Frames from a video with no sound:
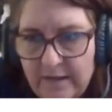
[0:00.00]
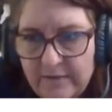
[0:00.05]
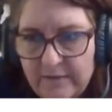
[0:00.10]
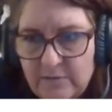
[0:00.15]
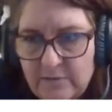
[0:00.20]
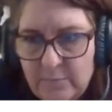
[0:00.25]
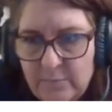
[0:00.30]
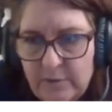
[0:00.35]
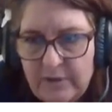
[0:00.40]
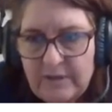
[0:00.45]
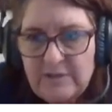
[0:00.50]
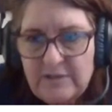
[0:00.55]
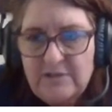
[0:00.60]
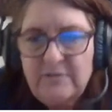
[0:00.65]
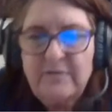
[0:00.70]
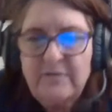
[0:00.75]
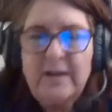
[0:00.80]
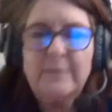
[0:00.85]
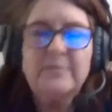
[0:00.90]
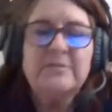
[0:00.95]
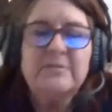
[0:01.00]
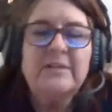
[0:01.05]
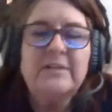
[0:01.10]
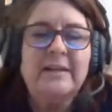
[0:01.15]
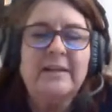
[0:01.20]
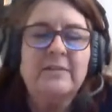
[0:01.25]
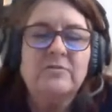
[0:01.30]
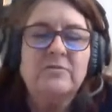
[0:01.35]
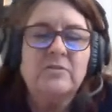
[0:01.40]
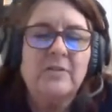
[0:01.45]
These Purkinje fibers, that
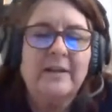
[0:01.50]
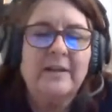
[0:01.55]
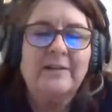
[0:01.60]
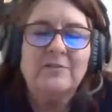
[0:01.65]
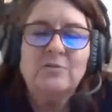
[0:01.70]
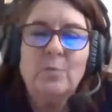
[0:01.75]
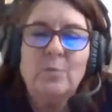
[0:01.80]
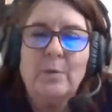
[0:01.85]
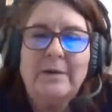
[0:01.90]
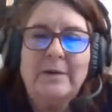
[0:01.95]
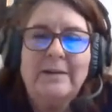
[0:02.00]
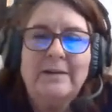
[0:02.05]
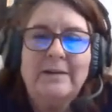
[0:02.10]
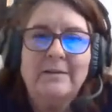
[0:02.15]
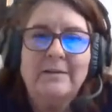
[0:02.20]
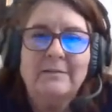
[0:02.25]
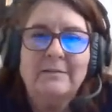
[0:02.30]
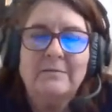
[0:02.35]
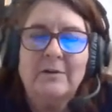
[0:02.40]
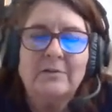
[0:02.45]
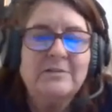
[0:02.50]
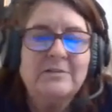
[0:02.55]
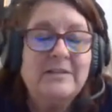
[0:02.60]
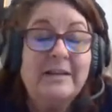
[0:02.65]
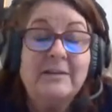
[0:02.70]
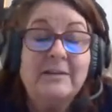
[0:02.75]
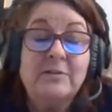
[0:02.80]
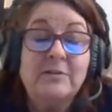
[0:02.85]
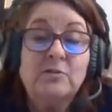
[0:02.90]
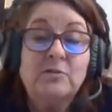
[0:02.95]
gives you like a 20 to or
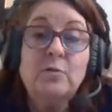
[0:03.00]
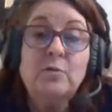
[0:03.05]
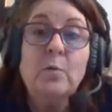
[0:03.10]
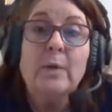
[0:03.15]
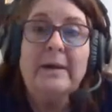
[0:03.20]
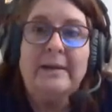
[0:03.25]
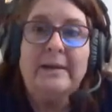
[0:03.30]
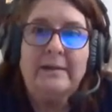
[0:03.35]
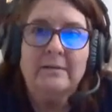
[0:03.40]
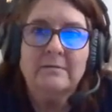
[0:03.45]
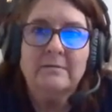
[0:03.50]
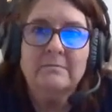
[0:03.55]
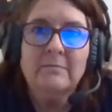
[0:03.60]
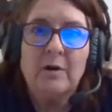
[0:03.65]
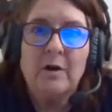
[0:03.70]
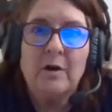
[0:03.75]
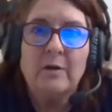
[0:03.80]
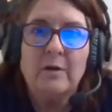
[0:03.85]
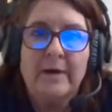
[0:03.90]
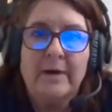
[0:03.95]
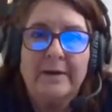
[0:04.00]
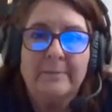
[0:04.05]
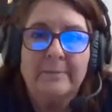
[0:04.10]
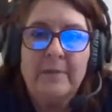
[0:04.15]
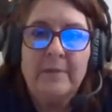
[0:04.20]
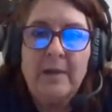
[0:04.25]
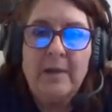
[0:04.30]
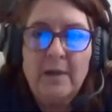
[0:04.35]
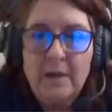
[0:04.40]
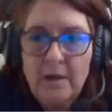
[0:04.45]
10 to 20 heart rate.
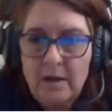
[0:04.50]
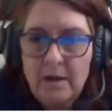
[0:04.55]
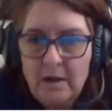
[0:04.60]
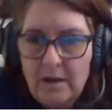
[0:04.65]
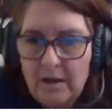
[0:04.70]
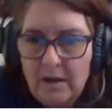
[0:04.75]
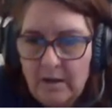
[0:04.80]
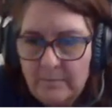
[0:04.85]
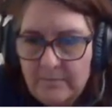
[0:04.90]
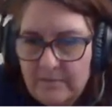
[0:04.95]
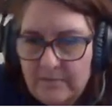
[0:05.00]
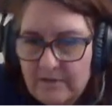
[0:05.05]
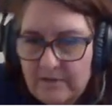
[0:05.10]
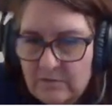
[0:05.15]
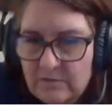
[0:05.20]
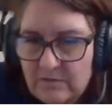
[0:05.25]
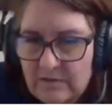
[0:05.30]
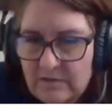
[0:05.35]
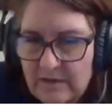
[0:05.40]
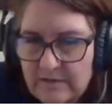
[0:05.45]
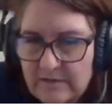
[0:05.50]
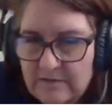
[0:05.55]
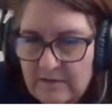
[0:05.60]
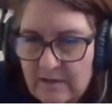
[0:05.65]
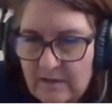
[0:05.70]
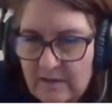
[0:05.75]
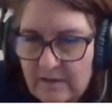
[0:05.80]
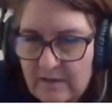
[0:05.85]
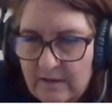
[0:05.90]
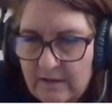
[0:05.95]
This was, I
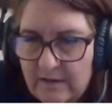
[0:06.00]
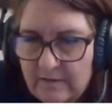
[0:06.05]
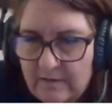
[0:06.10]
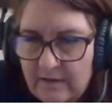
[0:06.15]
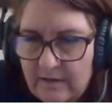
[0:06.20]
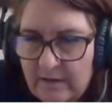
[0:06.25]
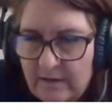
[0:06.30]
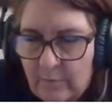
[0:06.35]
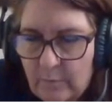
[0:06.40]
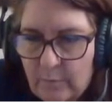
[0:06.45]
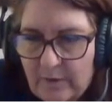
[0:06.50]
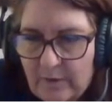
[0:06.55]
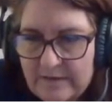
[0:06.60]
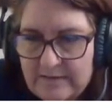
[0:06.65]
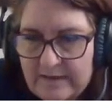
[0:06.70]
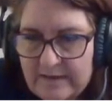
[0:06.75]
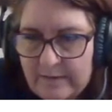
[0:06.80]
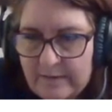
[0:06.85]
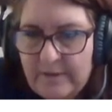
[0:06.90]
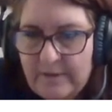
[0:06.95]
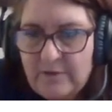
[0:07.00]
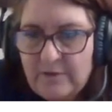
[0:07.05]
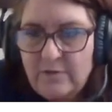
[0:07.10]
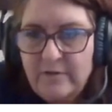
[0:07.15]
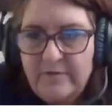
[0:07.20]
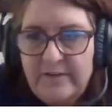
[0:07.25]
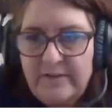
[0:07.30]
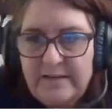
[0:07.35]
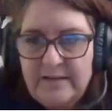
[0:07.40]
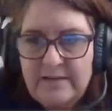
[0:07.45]
think I can't remember what I said. Bundle
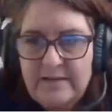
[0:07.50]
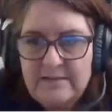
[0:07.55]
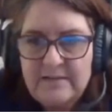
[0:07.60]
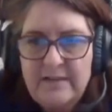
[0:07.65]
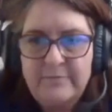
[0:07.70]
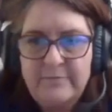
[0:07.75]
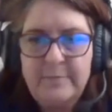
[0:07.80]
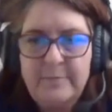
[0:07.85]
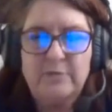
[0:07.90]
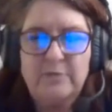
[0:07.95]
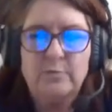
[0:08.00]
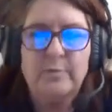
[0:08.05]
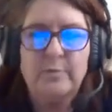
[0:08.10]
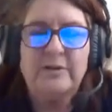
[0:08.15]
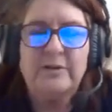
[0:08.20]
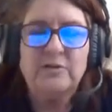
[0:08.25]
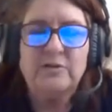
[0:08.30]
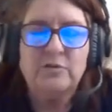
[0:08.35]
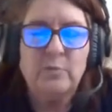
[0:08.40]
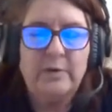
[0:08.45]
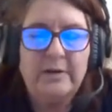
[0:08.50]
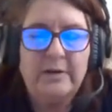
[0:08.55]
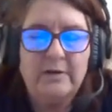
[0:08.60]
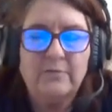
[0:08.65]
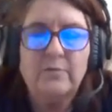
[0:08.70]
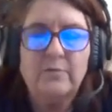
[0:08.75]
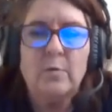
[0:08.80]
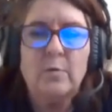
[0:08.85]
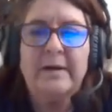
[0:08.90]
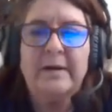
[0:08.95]
of his, left bundle branch, 20 to
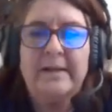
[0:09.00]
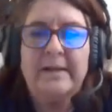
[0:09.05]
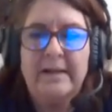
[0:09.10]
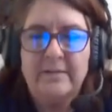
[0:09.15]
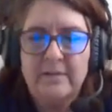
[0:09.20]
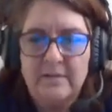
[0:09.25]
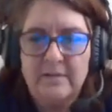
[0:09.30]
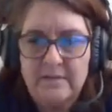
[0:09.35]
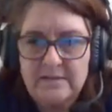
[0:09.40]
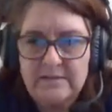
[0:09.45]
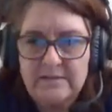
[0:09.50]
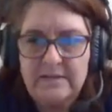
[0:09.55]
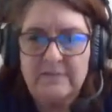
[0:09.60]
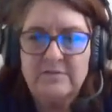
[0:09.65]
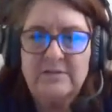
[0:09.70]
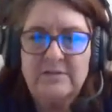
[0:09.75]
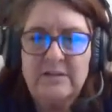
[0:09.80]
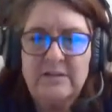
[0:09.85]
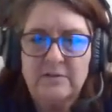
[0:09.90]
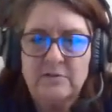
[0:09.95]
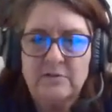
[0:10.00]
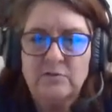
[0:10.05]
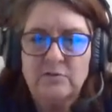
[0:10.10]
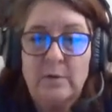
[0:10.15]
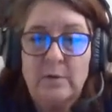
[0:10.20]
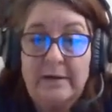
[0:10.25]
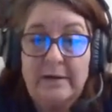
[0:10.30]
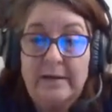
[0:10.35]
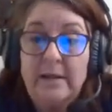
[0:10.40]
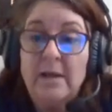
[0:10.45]
40, and then this gives 10 to
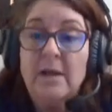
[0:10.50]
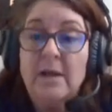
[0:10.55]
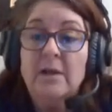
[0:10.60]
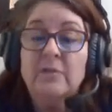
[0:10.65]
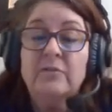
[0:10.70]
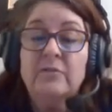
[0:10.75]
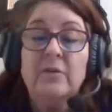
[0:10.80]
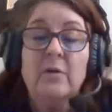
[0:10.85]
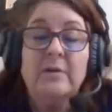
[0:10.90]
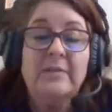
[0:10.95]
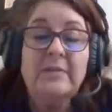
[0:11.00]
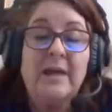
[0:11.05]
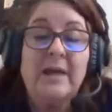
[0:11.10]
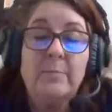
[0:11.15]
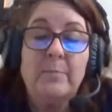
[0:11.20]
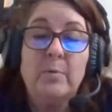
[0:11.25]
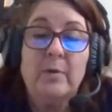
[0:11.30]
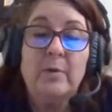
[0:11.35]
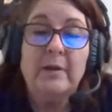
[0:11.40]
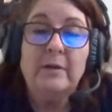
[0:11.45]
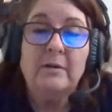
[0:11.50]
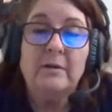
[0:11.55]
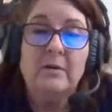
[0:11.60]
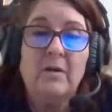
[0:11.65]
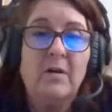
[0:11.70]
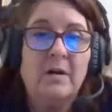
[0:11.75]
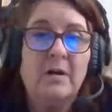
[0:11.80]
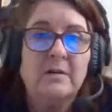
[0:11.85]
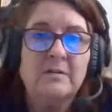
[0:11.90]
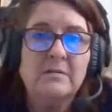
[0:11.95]
20. So at that point,
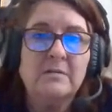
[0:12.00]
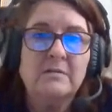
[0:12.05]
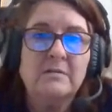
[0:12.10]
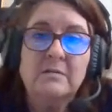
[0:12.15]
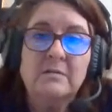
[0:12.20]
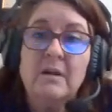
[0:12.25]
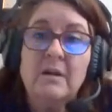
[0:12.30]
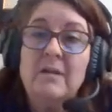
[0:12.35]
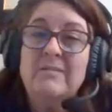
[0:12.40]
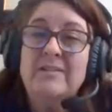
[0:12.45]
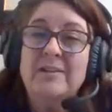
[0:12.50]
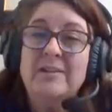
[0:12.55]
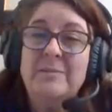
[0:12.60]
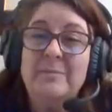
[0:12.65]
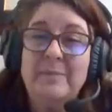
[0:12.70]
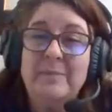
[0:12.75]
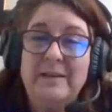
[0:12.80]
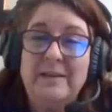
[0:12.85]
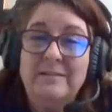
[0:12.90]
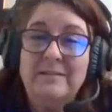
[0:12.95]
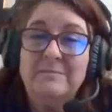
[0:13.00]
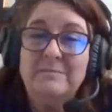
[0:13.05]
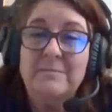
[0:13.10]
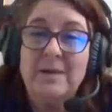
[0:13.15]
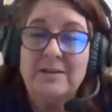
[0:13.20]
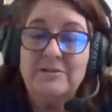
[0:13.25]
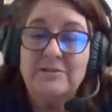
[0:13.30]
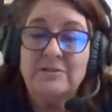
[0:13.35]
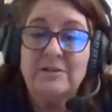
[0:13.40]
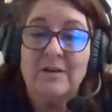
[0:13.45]
your heart's not really beating
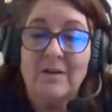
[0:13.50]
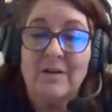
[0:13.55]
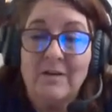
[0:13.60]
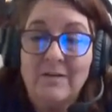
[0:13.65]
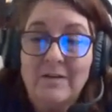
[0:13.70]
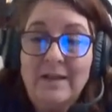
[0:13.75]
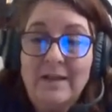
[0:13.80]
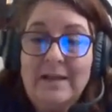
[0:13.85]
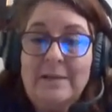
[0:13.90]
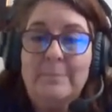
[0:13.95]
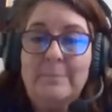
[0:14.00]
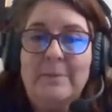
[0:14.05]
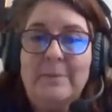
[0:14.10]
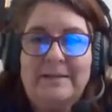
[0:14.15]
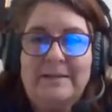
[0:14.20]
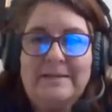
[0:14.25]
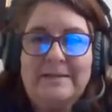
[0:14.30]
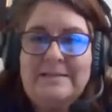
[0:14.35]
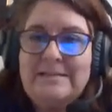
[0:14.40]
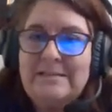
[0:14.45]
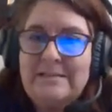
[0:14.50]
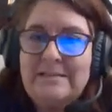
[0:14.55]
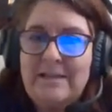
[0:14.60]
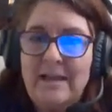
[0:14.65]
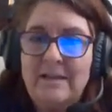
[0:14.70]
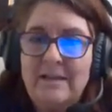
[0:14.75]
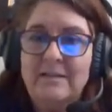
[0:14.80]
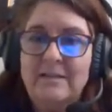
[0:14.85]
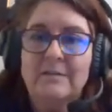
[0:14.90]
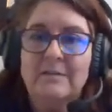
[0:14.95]
much at all, but at least it's
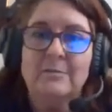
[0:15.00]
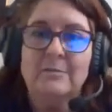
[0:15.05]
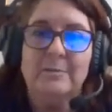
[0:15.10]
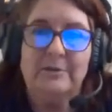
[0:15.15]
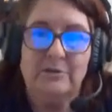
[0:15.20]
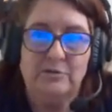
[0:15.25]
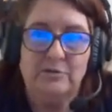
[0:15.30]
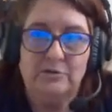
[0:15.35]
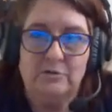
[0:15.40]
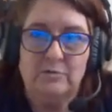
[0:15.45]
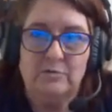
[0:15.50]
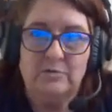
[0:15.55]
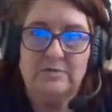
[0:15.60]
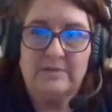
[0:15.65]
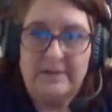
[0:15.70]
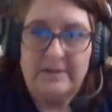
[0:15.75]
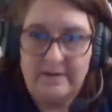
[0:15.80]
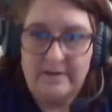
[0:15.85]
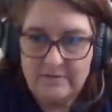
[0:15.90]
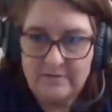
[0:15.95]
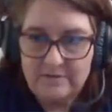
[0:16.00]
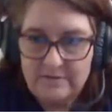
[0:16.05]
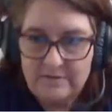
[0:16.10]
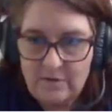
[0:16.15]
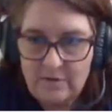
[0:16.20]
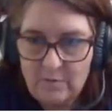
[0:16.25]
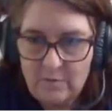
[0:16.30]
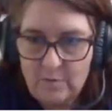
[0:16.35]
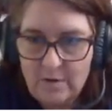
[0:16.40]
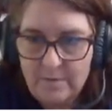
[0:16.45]
got a little bit of juice there.
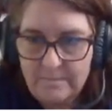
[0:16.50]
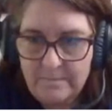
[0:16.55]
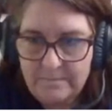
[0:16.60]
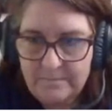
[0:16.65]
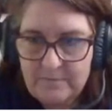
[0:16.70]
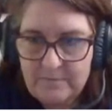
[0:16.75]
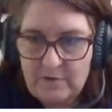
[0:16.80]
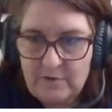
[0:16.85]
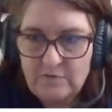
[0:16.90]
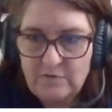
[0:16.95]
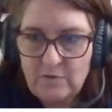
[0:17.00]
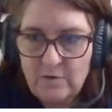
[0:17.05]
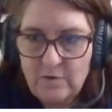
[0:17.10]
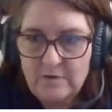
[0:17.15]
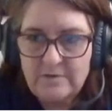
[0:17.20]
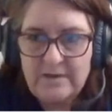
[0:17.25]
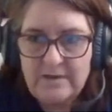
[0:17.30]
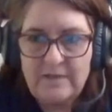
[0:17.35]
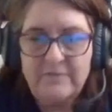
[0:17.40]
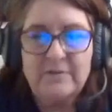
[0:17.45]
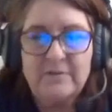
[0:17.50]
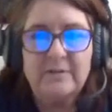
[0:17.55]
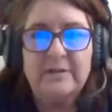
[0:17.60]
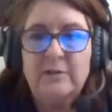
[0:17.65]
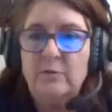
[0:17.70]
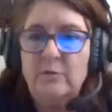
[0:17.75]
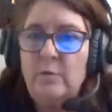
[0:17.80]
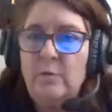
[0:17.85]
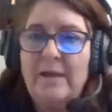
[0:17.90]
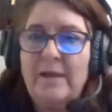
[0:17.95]
So those are
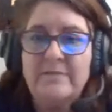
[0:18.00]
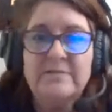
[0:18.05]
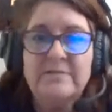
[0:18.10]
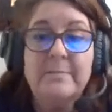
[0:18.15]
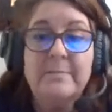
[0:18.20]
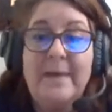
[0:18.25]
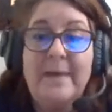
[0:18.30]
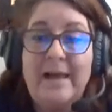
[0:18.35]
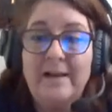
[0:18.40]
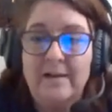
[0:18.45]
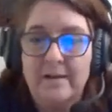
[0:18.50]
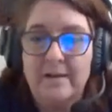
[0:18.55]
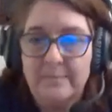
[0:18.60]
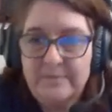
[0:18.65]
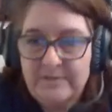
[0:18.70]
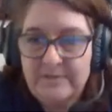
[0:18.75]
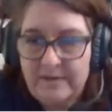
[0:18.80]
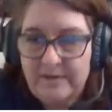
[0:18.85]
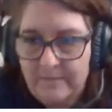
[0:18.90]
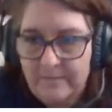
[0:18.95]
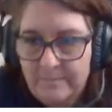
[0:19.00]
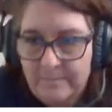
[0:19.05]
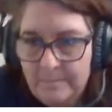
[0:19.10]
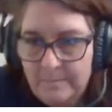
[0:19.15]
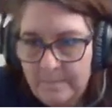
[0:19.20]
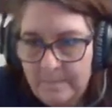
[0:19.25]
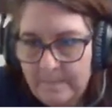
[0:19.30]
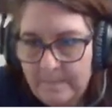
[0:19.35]
definitely, you have some backups here.